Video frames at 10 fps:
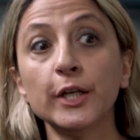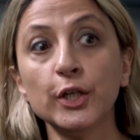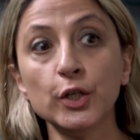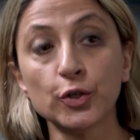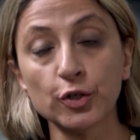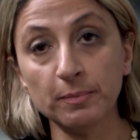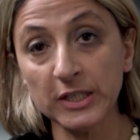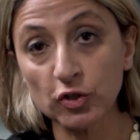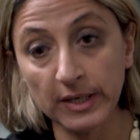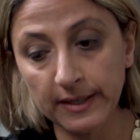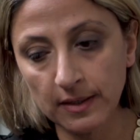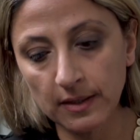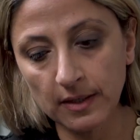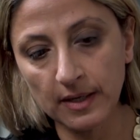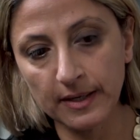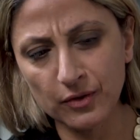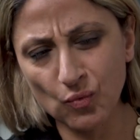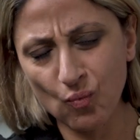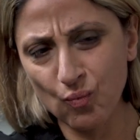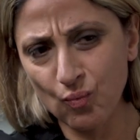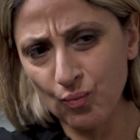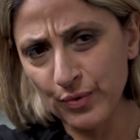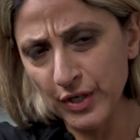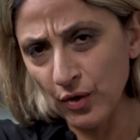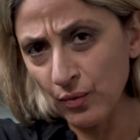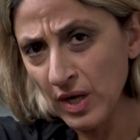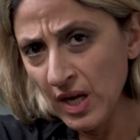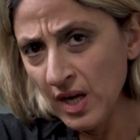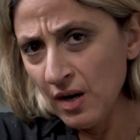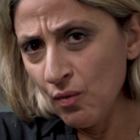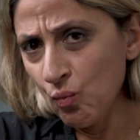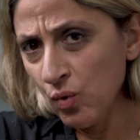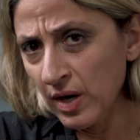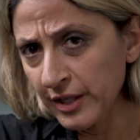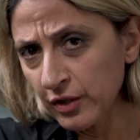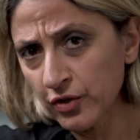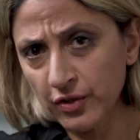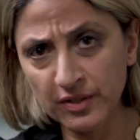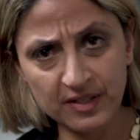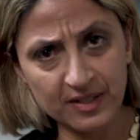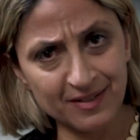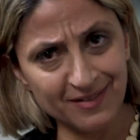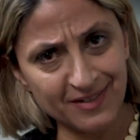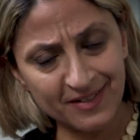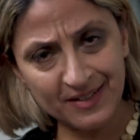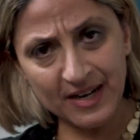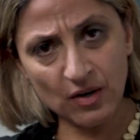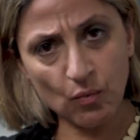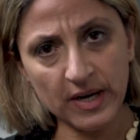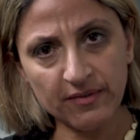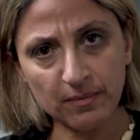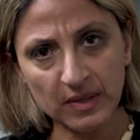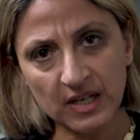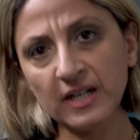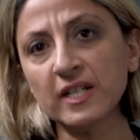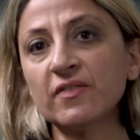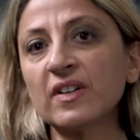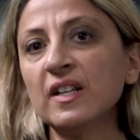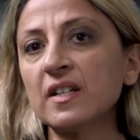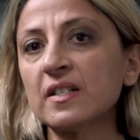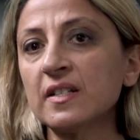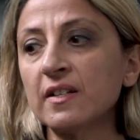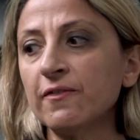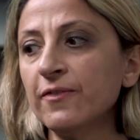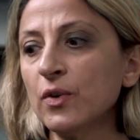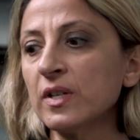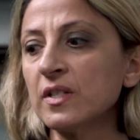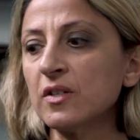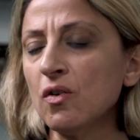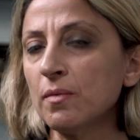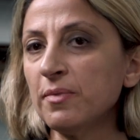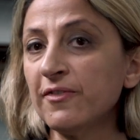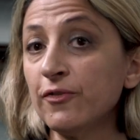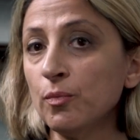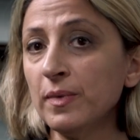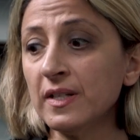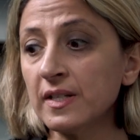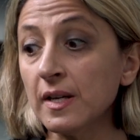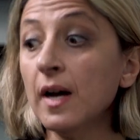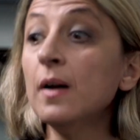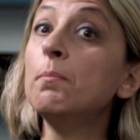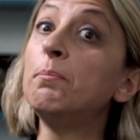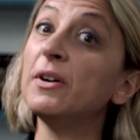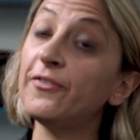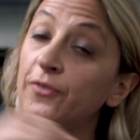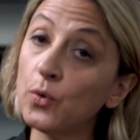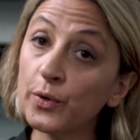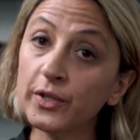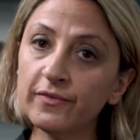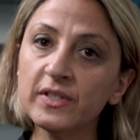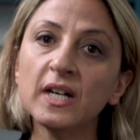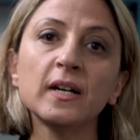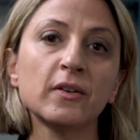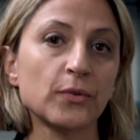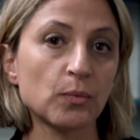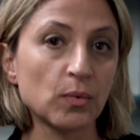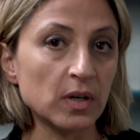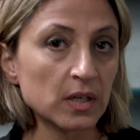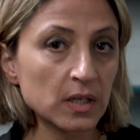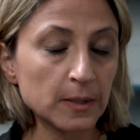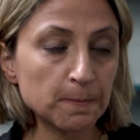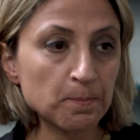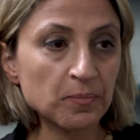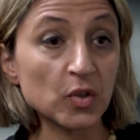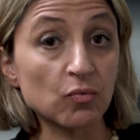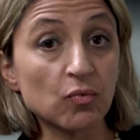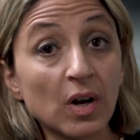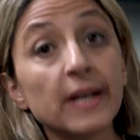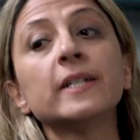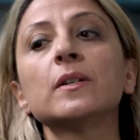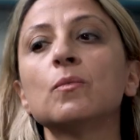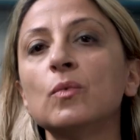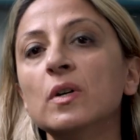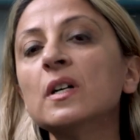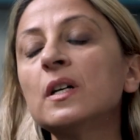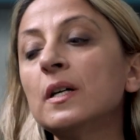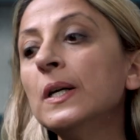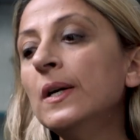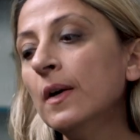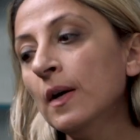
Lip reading: you should be training and, you know, why you should stay away from the kind of classes that are focused on performance before you've done the work, the right work.